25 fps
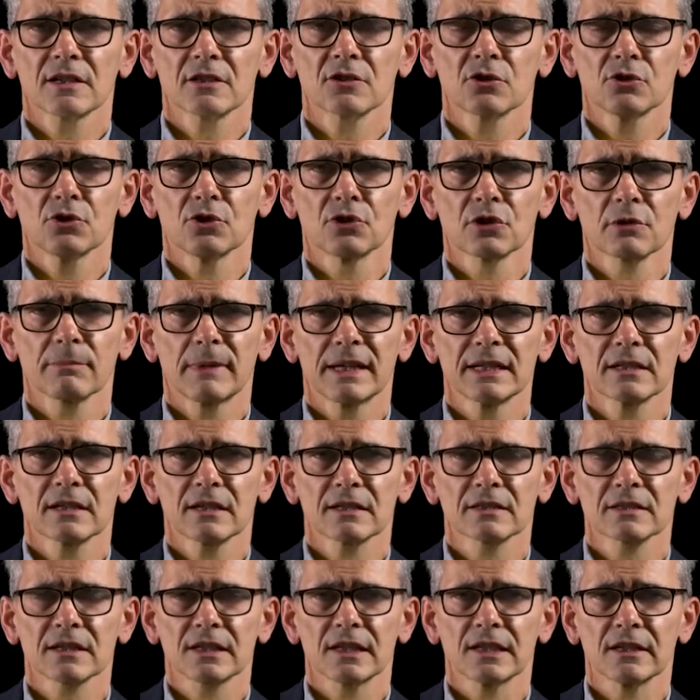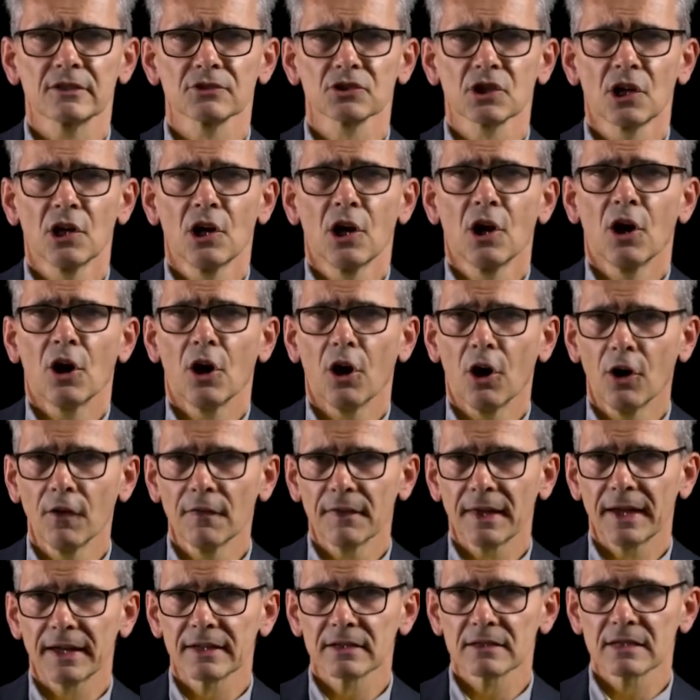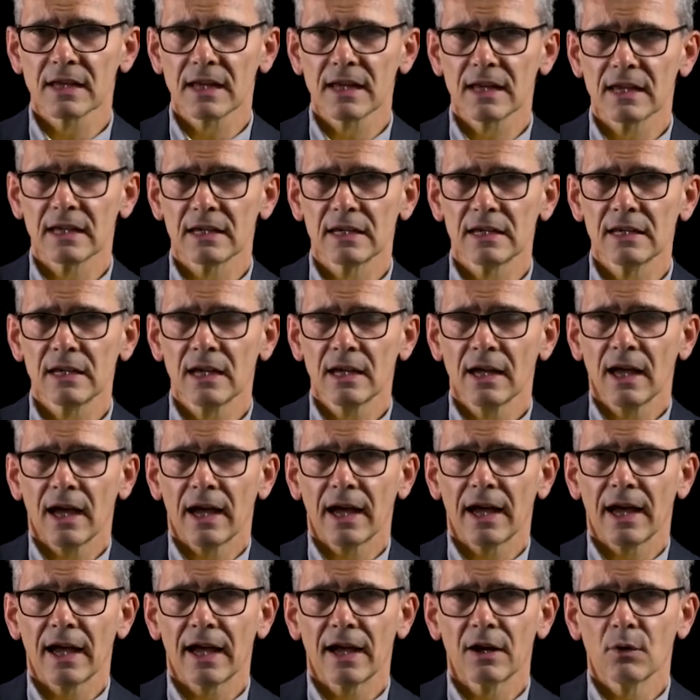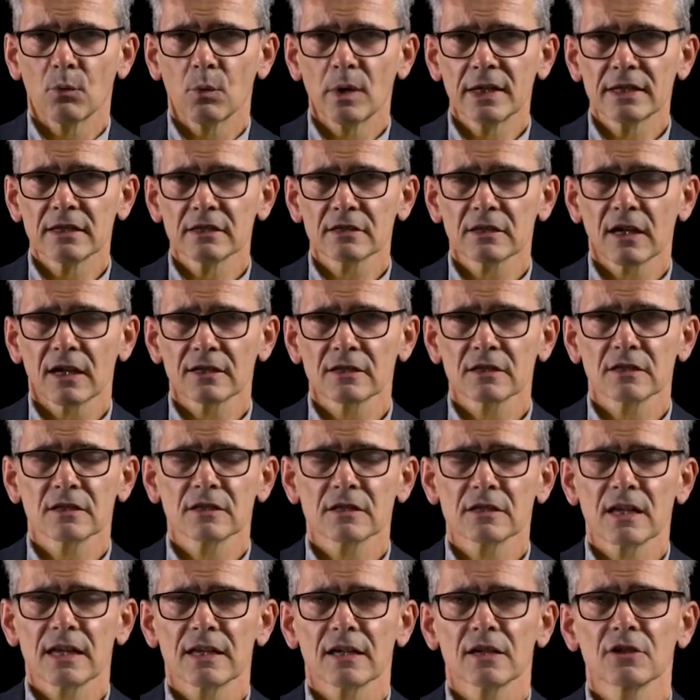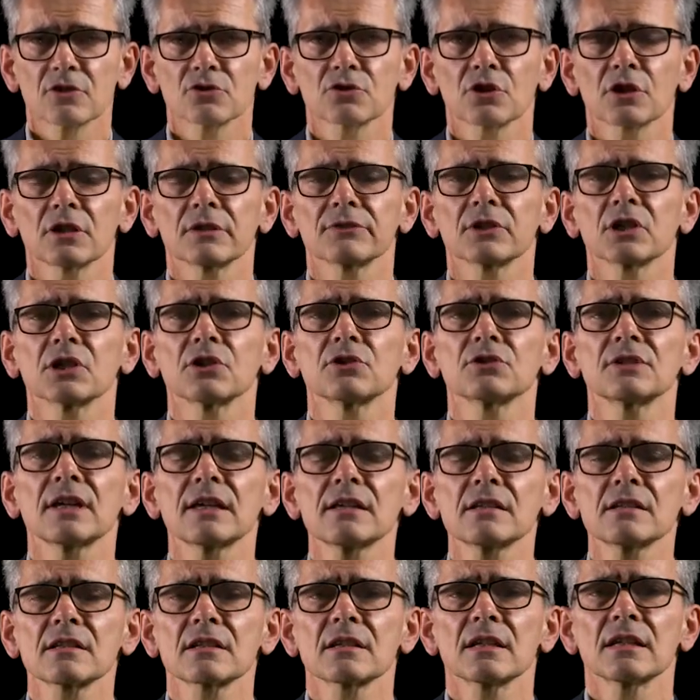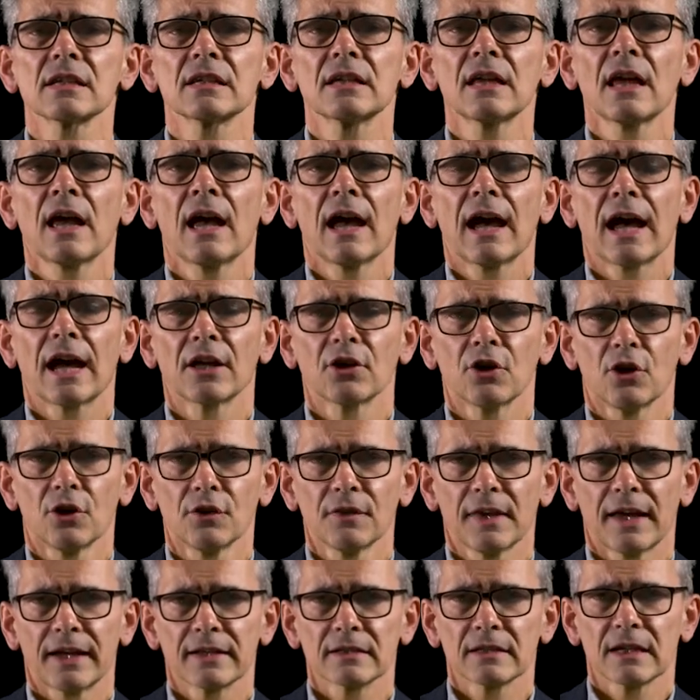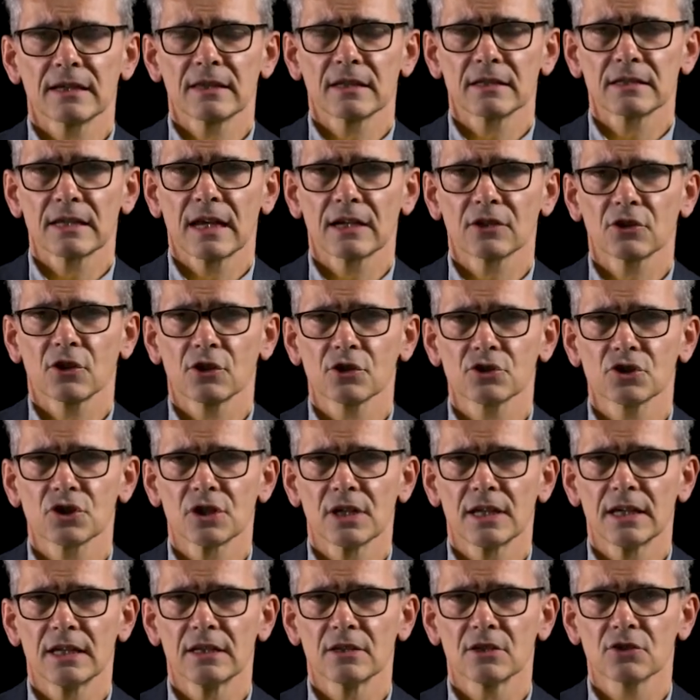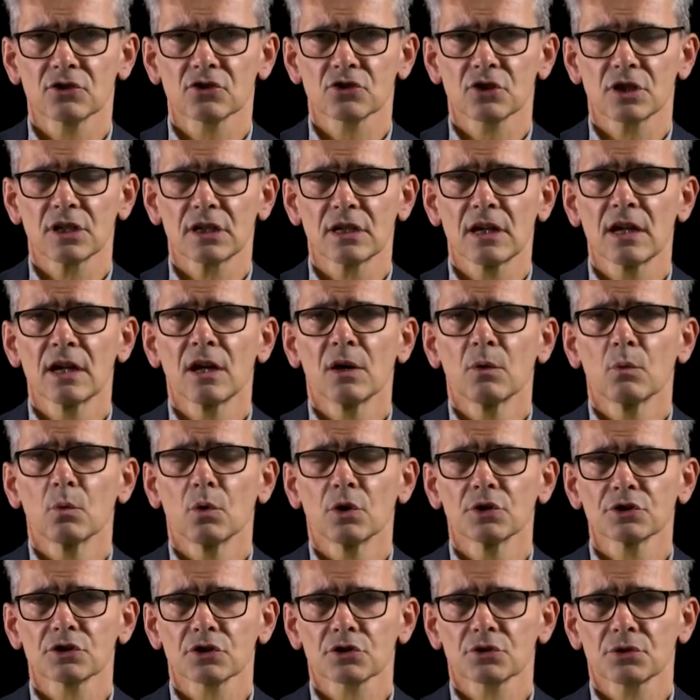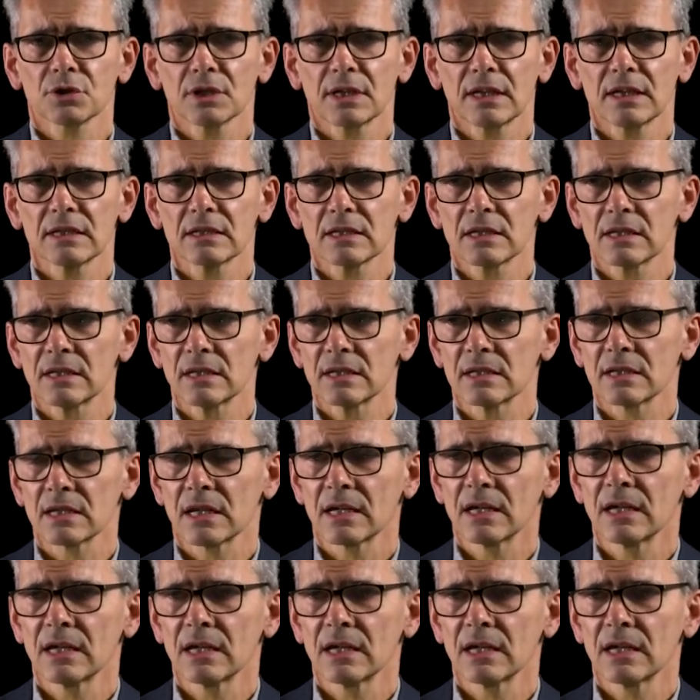to augment ourselves. On that day we decided to take control of our own destiny, and on that day the technology industry was created.